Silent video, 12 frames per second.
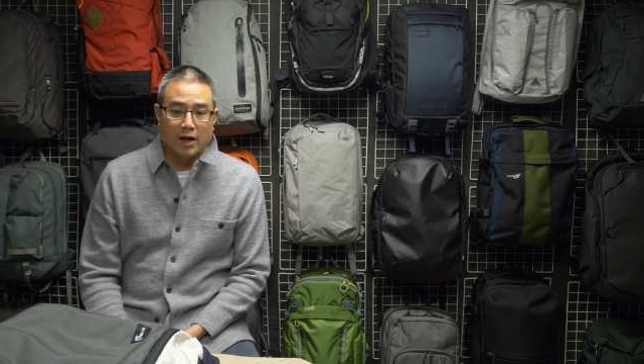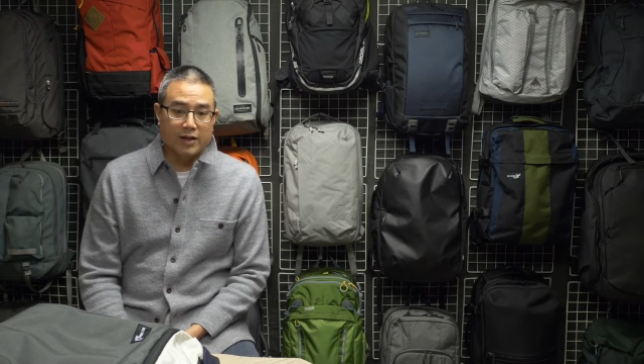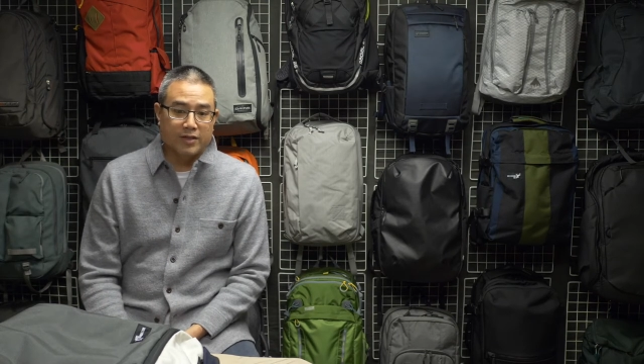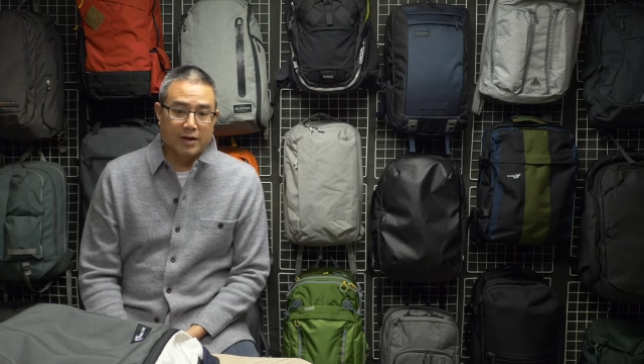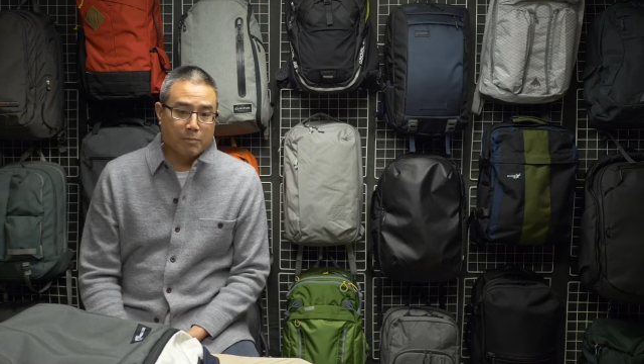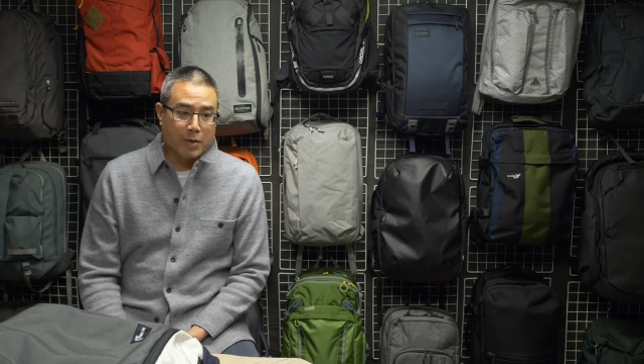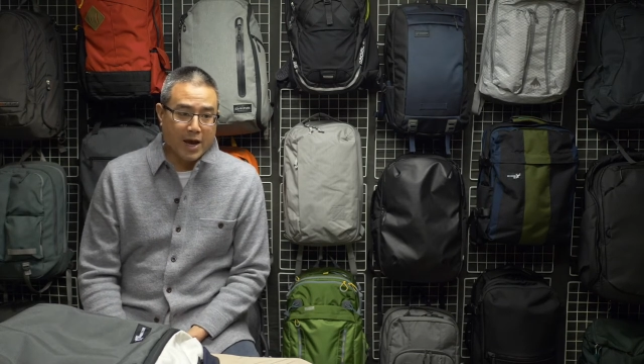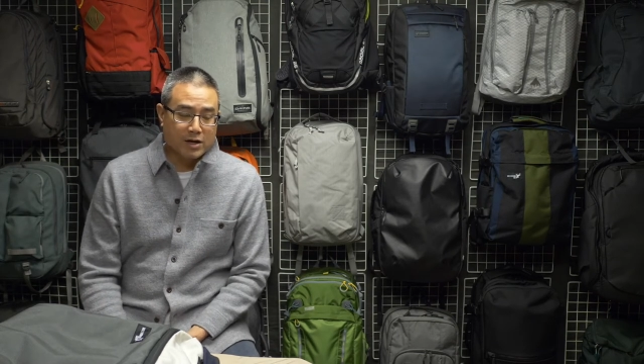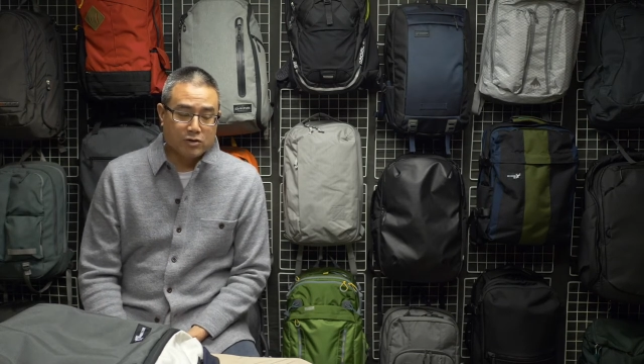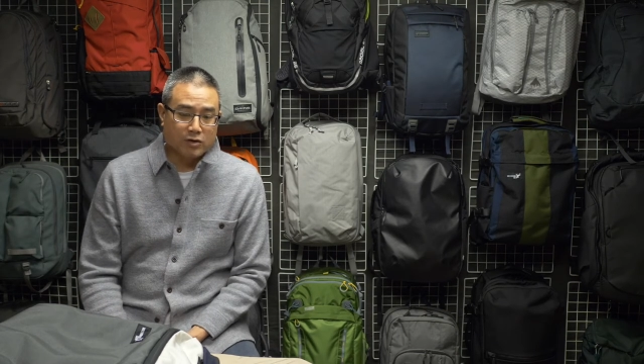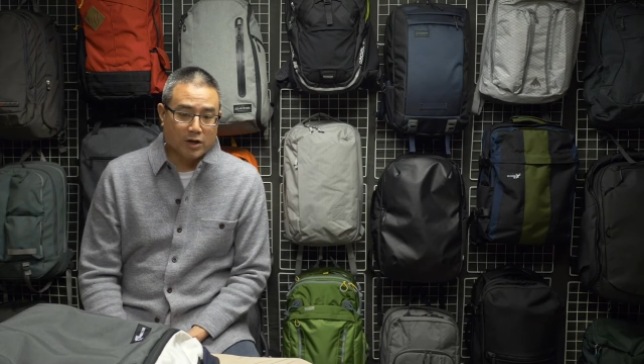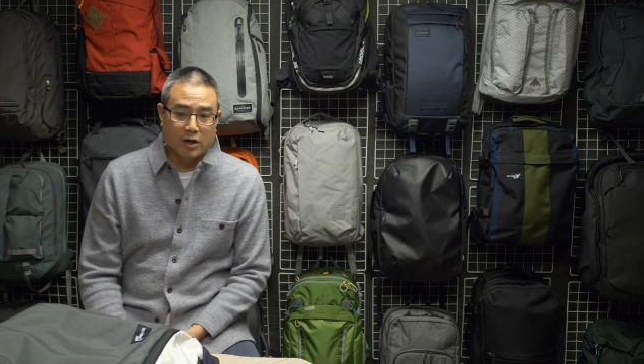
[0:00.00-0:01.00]
think
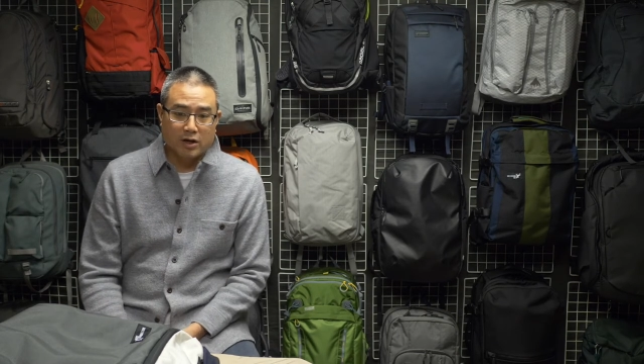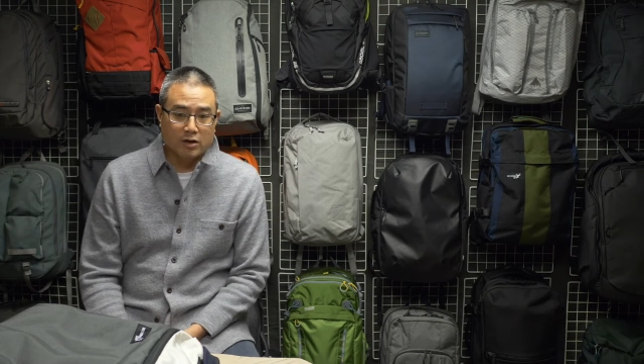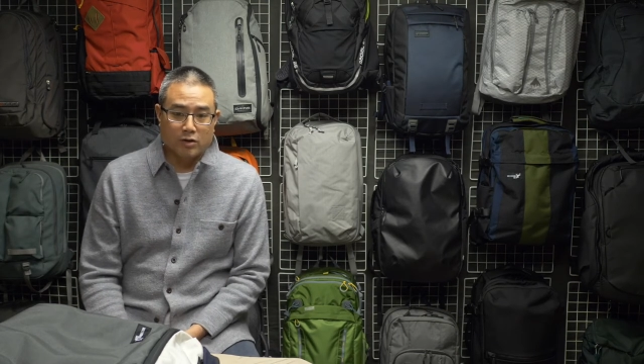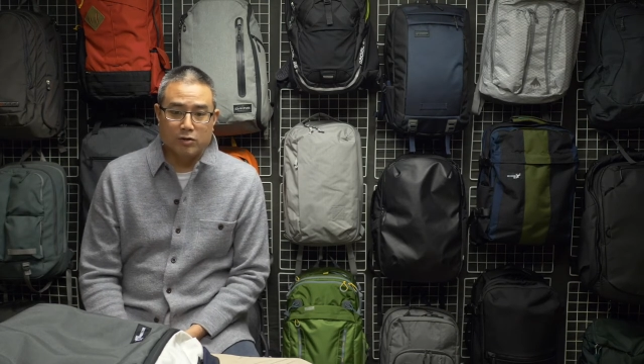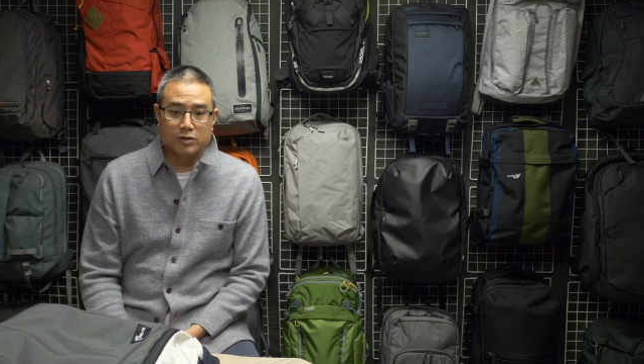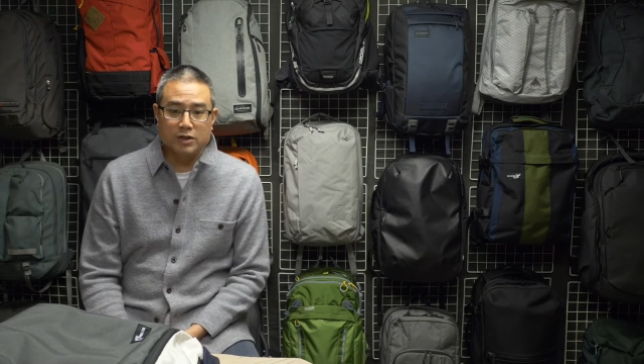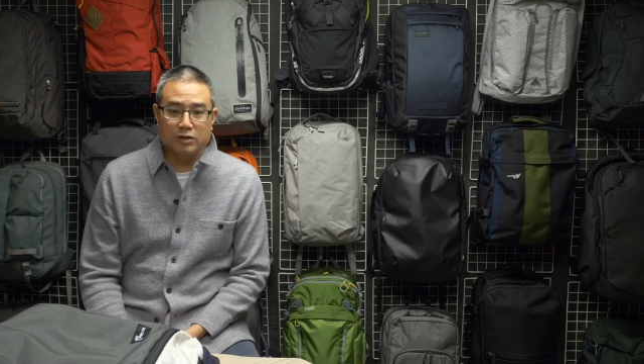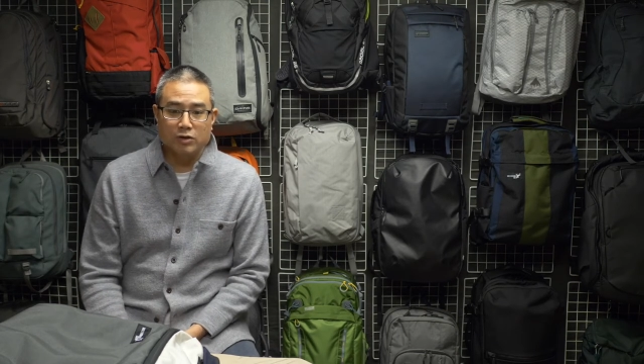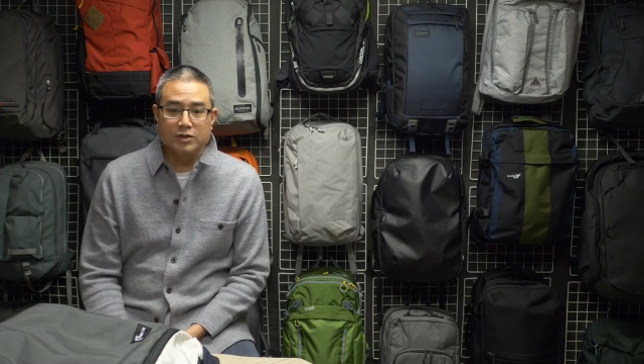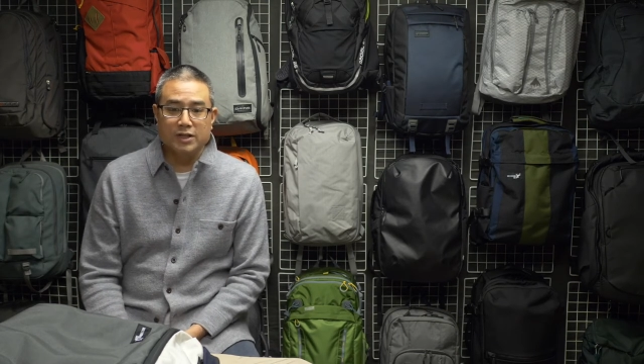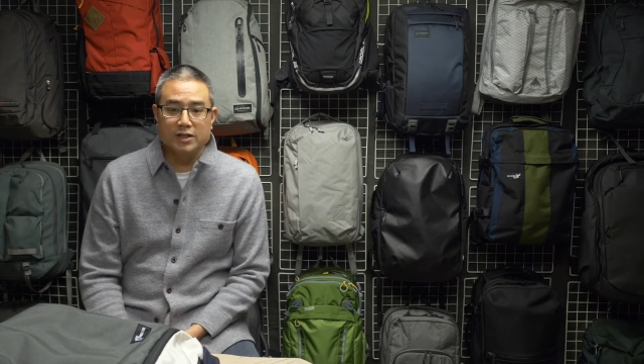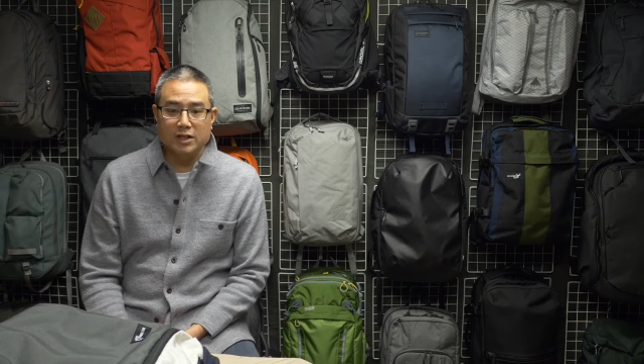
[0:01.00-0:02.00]
Patrick goes and
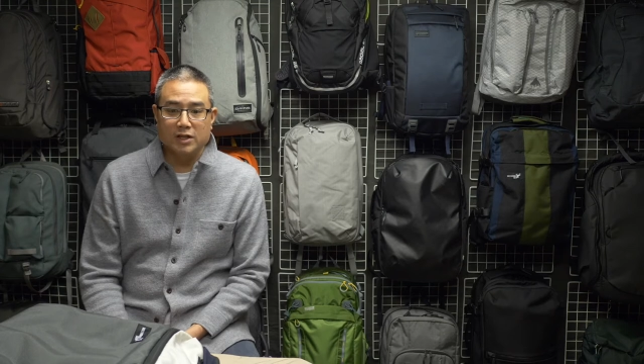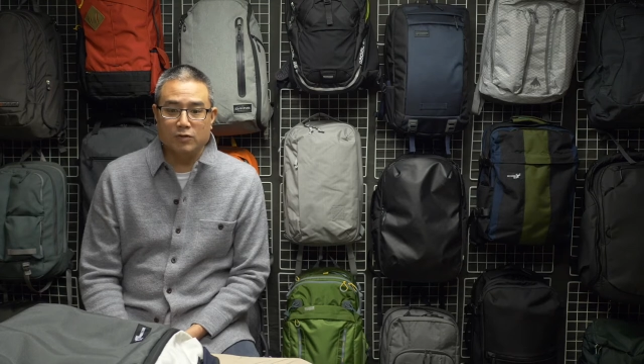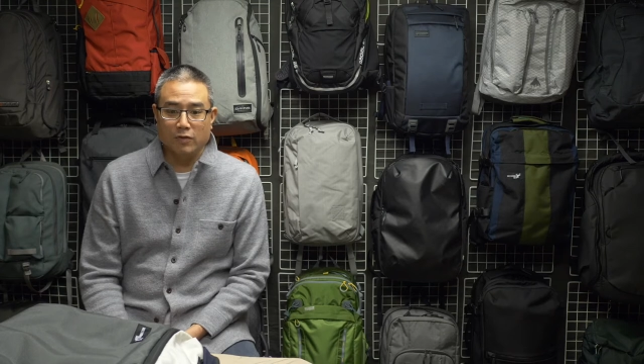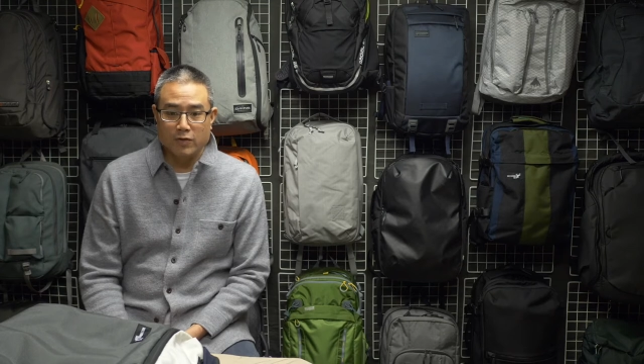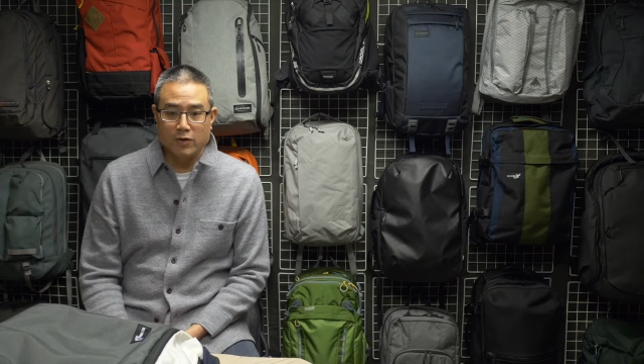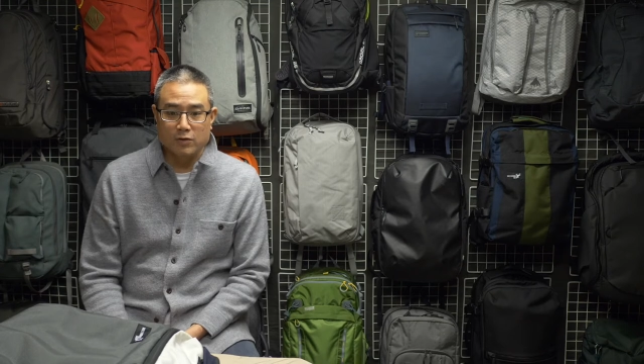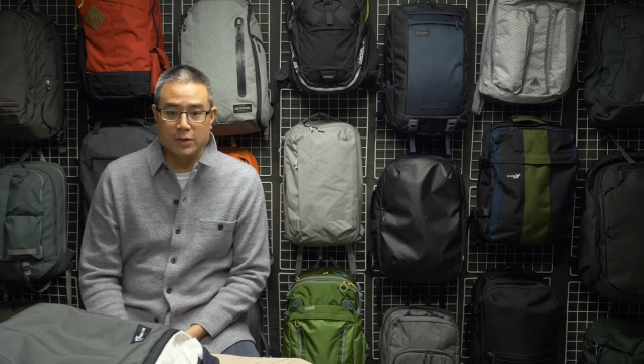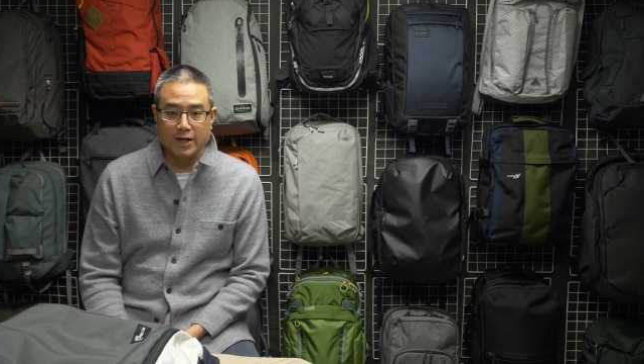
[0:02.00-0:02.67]
looks at these reviews